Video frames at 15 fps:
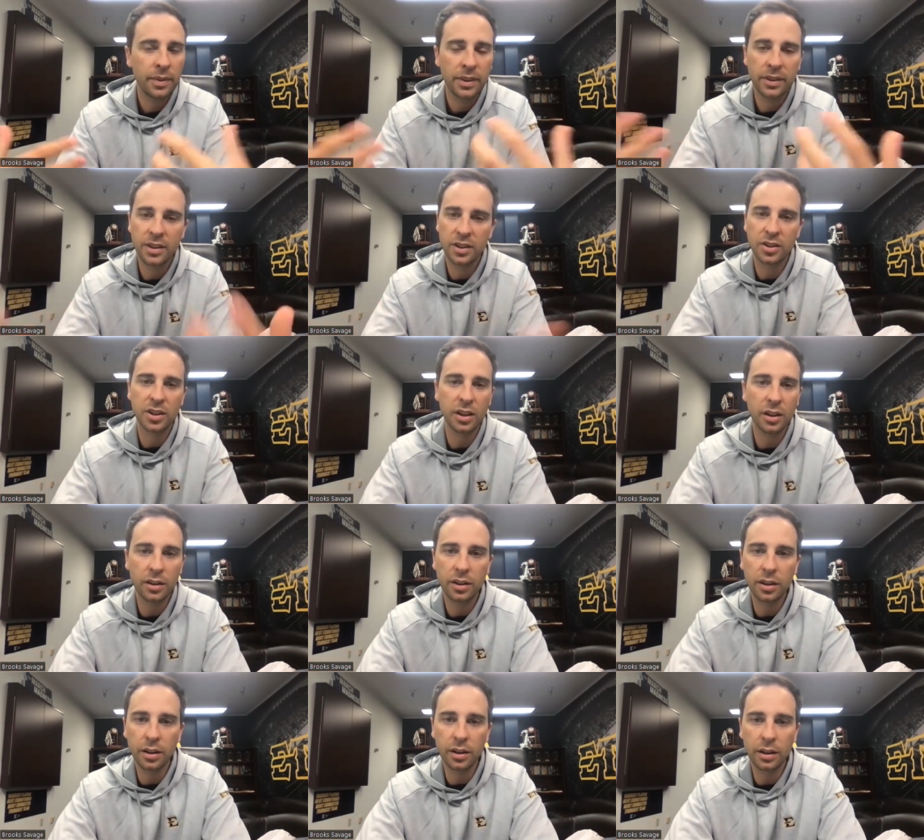just the,
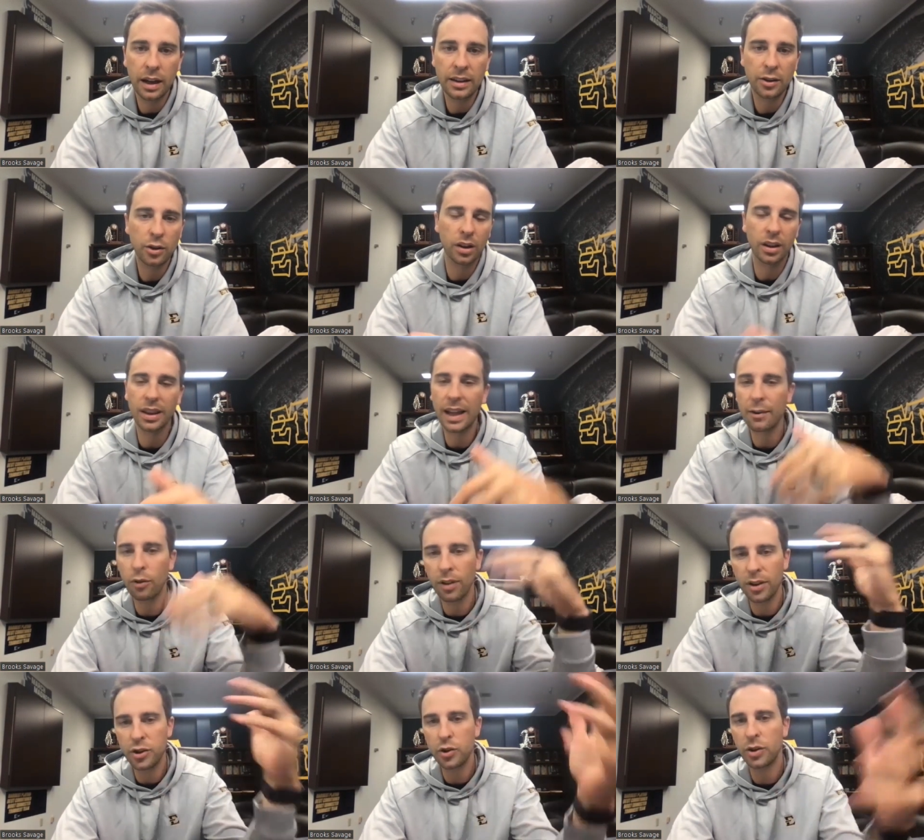the and to the level
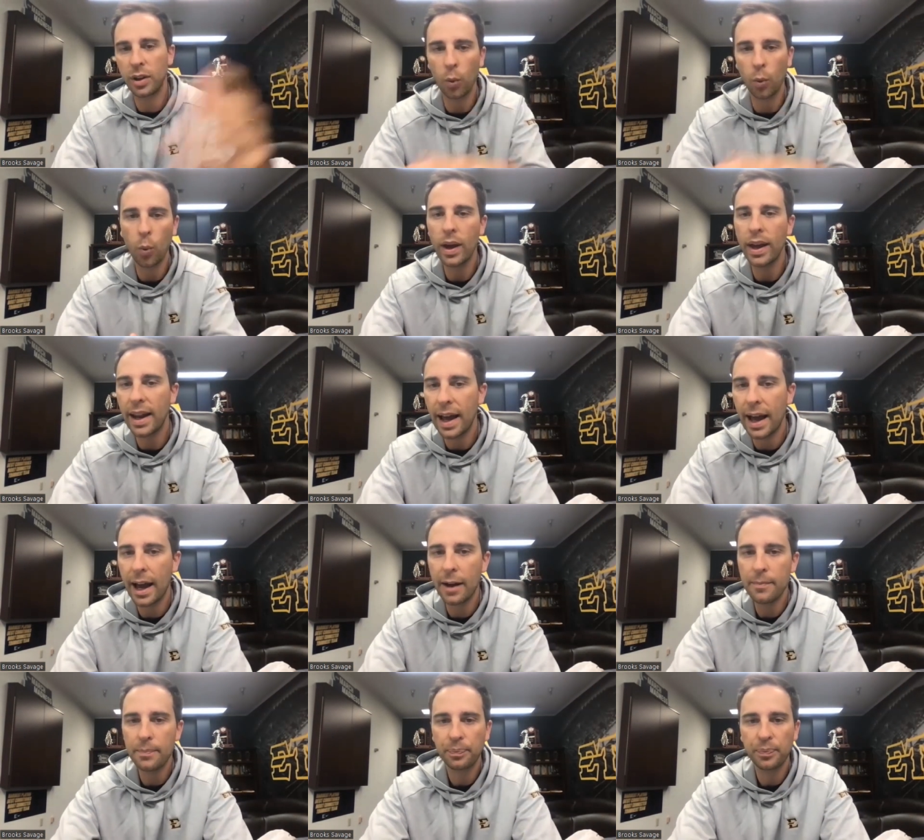that you can win
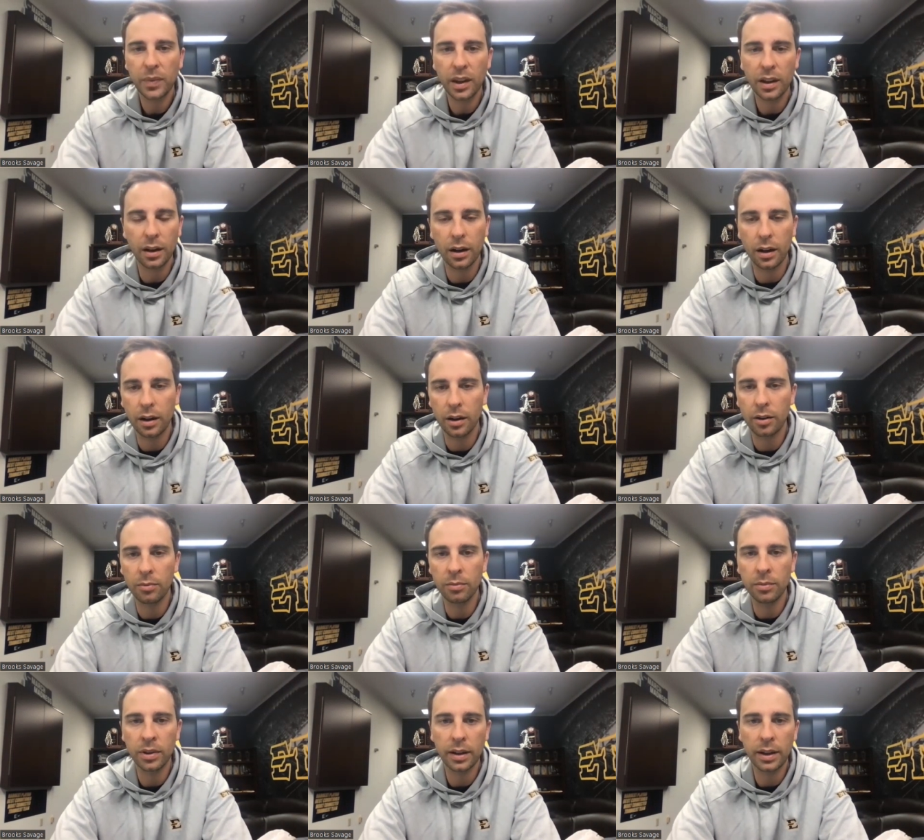at
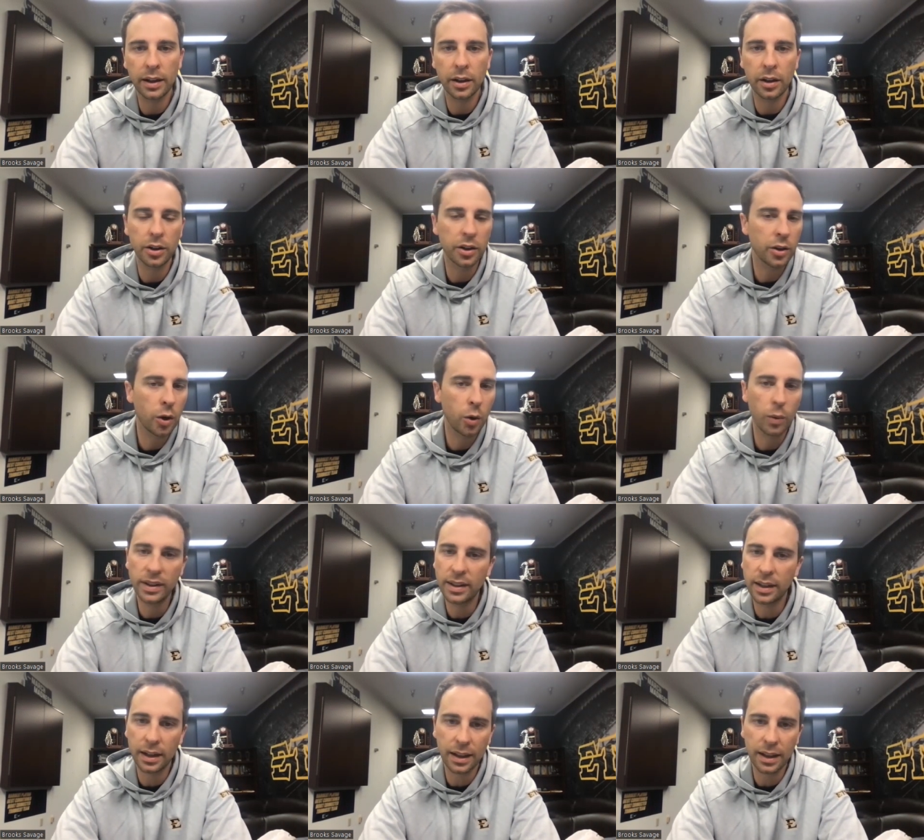um, here you know we
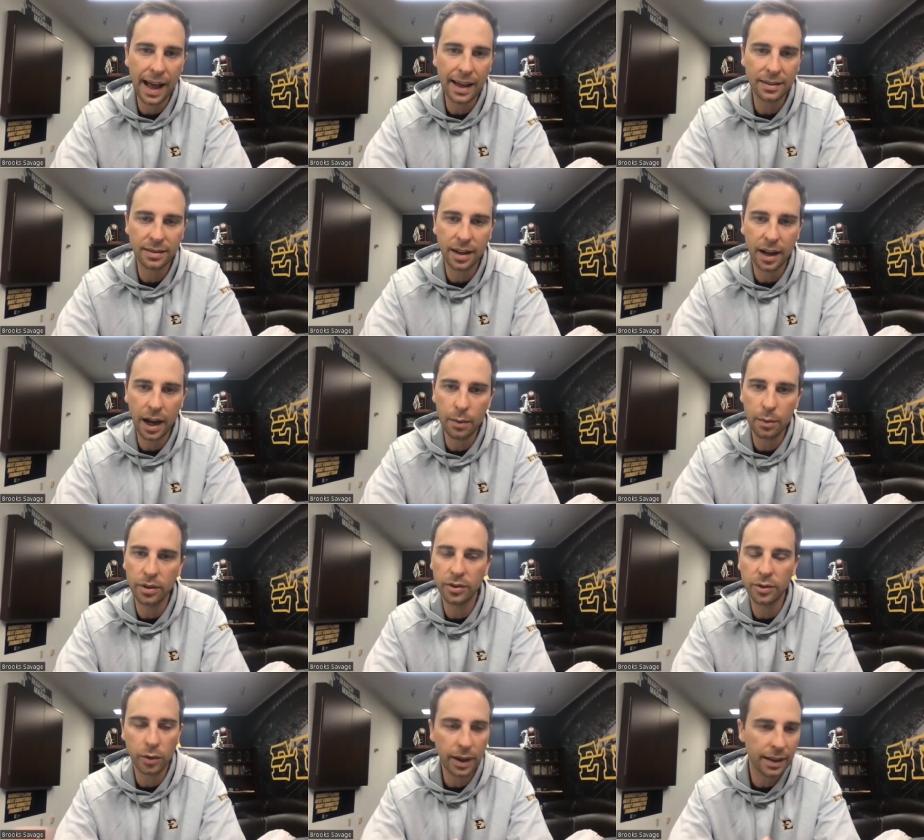did it last time
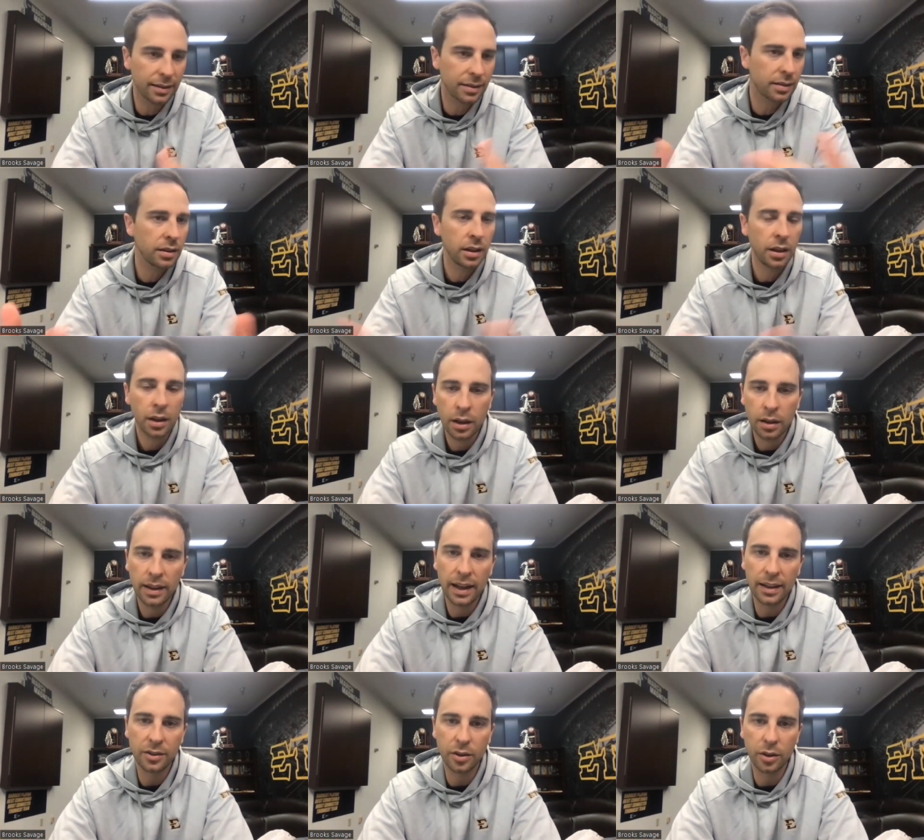and so that's
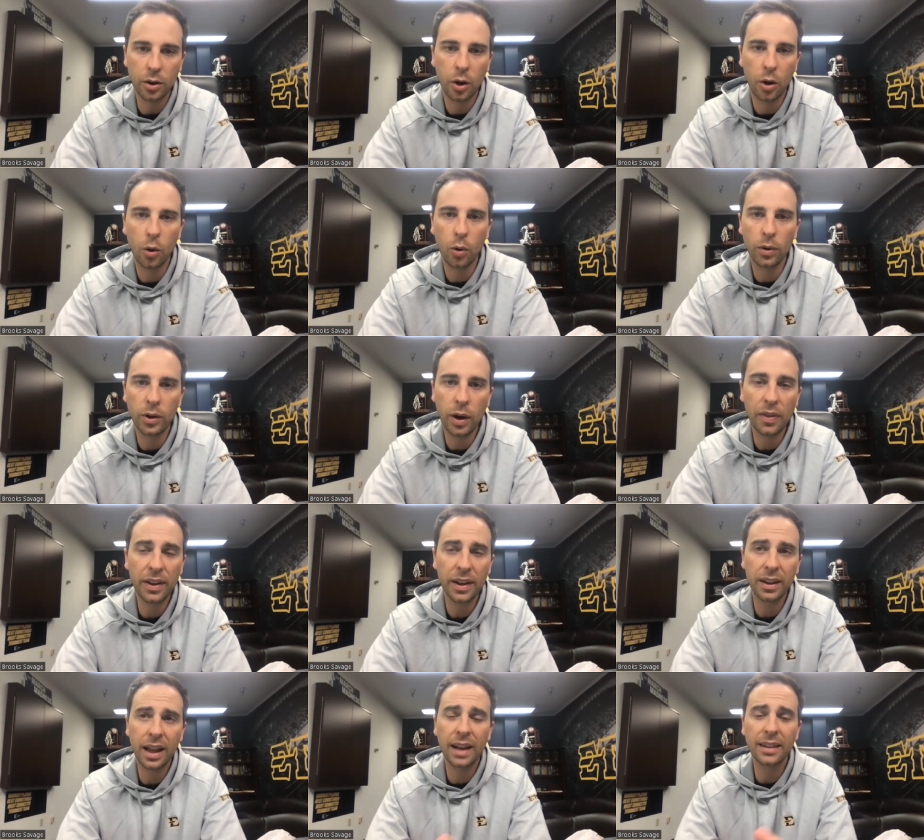that's the goal you know i
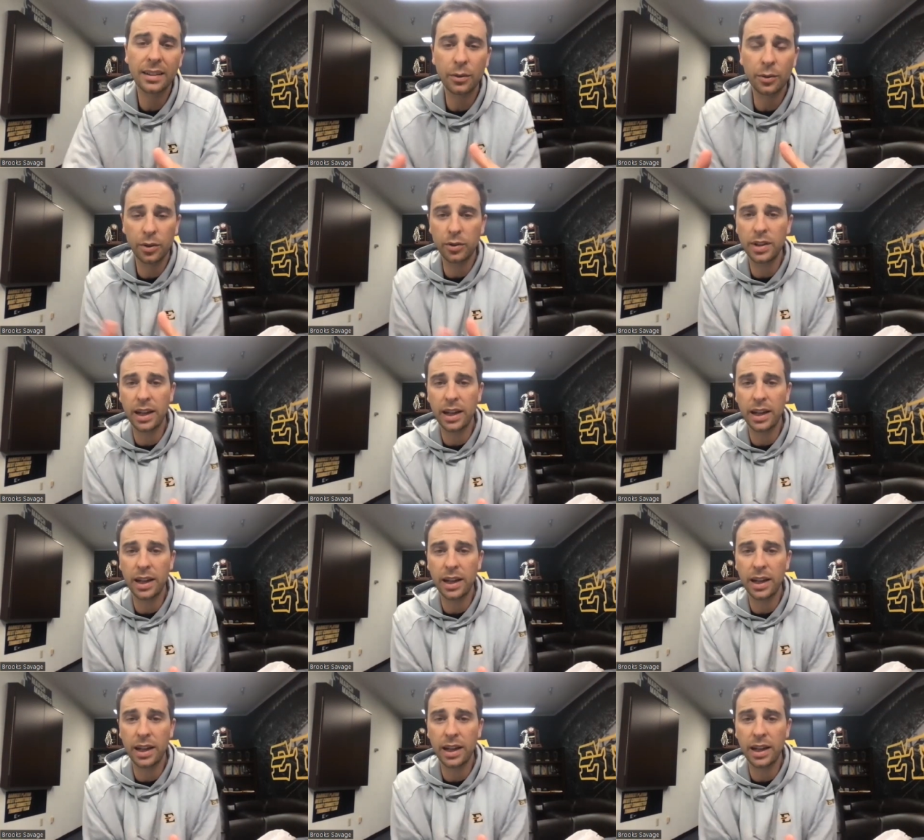think a lot of times when you